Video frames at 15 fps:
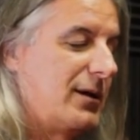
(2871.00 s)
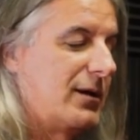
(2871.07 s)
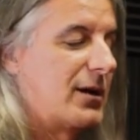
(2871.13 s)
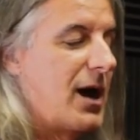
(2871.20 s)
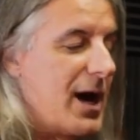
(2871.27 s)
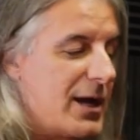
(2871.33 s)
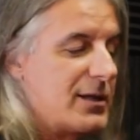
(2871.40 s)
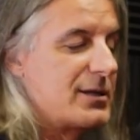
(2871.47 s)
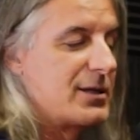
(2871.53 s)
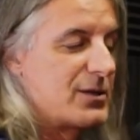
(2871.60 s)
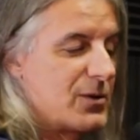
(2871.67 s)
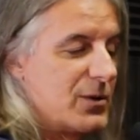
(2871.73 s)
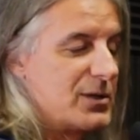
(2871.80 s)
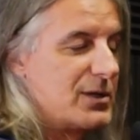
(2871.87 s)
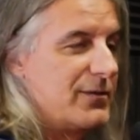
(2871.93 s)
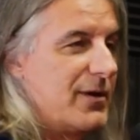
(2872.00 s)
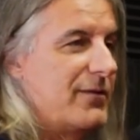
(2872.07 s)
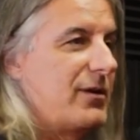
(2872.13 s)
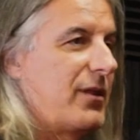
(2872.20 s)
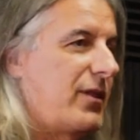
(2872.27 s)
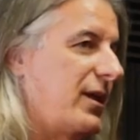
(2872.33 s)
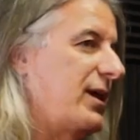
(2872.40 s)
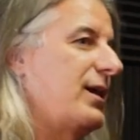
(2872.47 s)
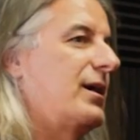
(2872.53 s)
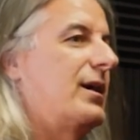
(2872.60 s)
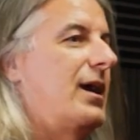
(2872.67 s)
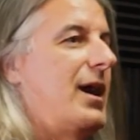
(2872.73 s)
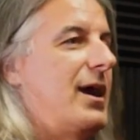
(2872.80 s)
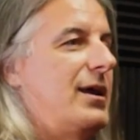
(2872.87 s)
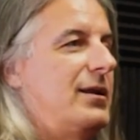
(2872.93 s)
God is the source of
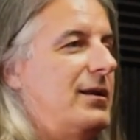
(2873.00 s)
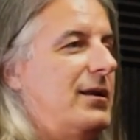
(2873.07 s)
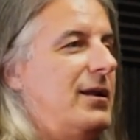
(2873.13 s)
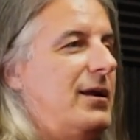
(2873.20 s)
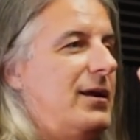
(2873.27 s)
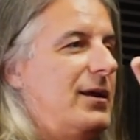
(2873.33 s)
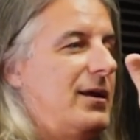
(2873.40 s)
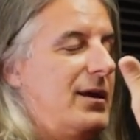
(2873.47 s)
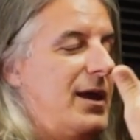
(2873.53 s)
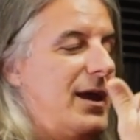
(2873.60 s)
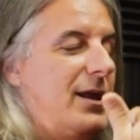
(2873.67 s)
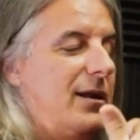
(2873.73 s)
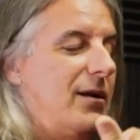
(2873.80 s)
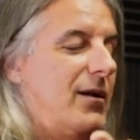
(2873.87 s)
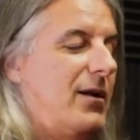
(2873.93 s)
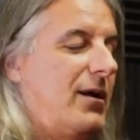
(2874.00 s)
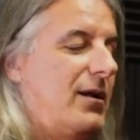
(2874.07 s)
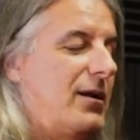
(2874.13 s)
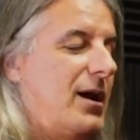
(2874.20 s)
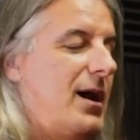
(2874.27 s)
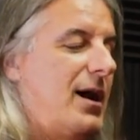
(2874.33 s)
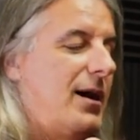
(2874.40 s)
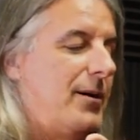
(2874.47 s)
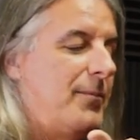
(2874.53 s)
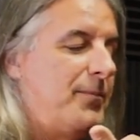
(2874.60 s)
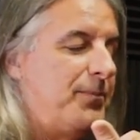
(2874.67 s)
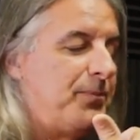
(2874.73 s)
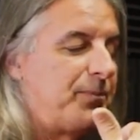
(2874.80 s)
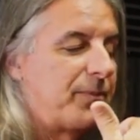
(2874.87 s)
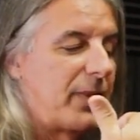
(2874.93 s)
everything, and and
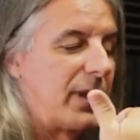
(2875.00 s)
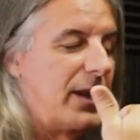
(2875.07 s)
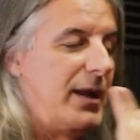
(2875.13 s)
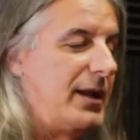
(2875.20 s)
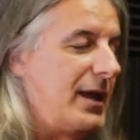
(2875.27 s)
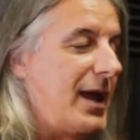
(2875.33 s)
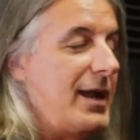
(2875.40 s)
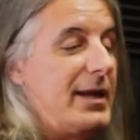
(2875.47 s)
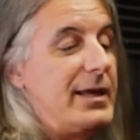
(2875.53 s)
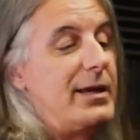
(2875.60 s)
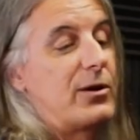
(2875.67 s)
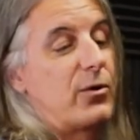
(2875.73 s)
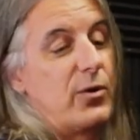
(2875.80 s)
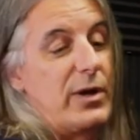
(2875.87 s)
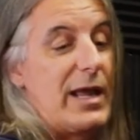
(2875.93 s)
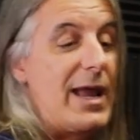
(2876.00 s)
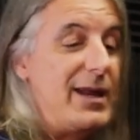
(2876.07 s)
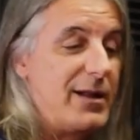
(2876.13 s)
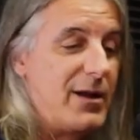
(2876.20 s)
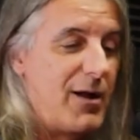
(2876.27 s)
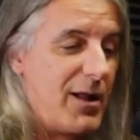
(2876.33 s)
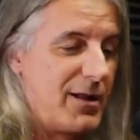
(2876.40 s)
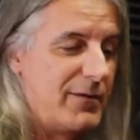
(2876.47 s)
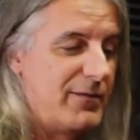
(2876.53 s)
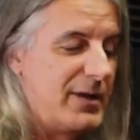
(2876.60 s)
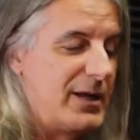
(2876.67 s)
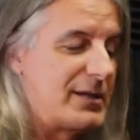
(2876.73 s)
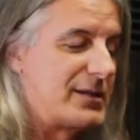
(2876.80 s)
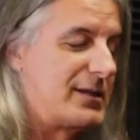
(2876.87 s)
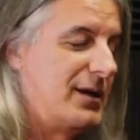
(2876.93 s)
um, and he, and he created all of
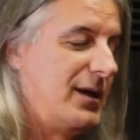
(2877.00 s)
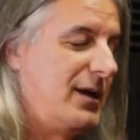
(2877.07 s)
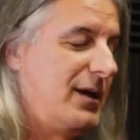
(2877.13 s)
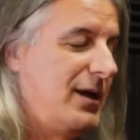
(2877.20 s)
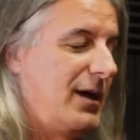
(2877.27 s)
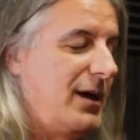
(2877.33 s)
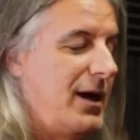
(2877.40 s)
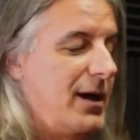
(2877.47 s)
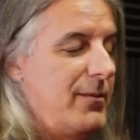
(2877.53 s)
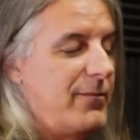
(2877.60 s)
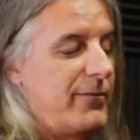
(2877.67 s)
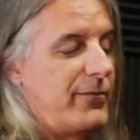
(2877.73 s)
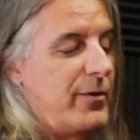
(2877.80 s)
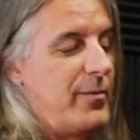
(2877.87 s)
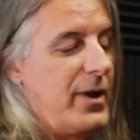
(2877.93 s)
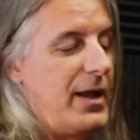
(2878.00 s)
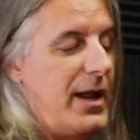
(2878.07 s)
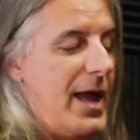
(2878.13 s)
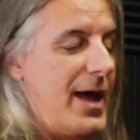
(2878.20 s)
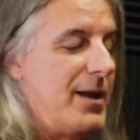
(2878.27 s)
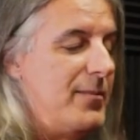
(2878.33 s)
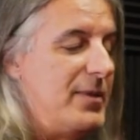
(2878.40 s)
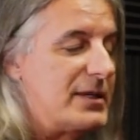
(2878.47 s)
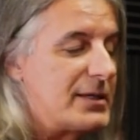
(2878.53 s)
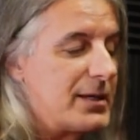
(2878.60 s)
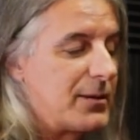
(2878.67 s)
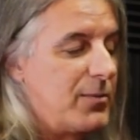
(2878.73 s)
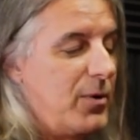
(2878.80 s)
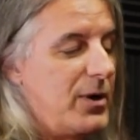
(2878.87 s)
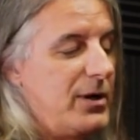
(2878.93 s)
this um, from an
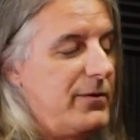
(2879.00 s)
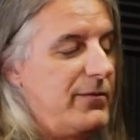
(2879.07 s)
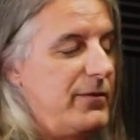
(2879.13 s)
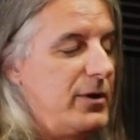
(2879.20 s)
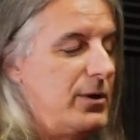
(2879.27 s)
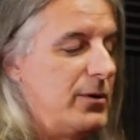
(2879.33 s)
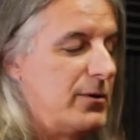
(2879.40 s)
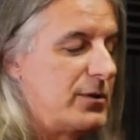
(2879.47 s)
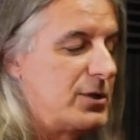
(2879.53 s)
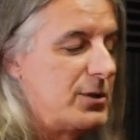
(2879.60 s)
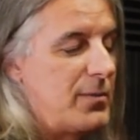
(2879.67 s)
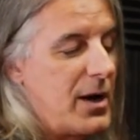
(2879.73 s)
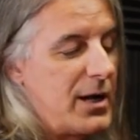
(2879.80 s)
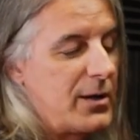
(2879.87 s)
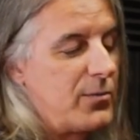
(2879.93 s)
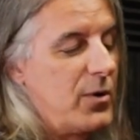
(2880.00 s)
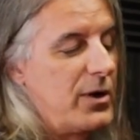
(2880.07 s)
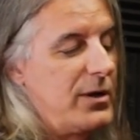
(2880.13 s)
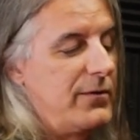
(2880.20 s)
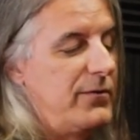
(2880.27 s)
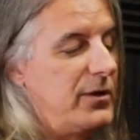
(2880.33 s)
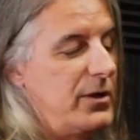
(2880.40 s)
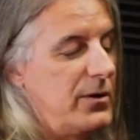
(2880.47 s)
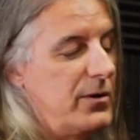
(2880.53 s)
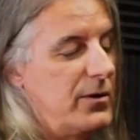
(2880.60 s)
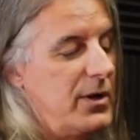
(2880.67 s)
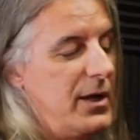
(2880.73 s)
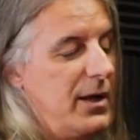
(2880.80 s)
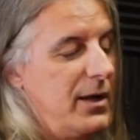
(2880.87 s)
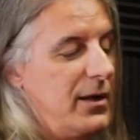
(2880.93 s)
animistic point of view, a shamanic point of
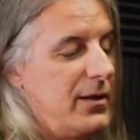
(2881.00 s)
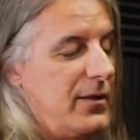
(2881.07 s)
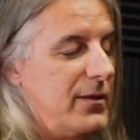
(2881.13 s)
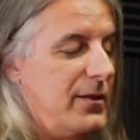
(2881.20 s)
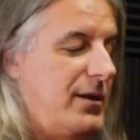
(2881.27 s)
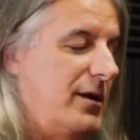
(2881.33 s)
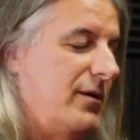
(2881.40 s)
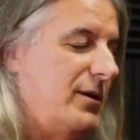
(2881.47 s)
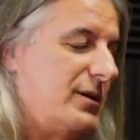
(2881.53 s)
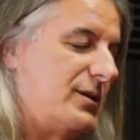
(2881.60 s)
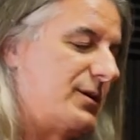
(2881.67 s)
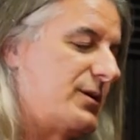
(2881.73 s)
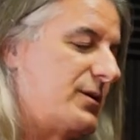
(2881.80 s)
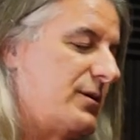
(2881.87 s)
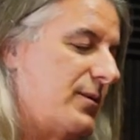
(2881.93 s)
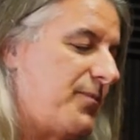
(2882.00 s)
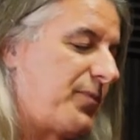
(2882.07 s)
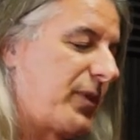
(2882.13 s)
view, there is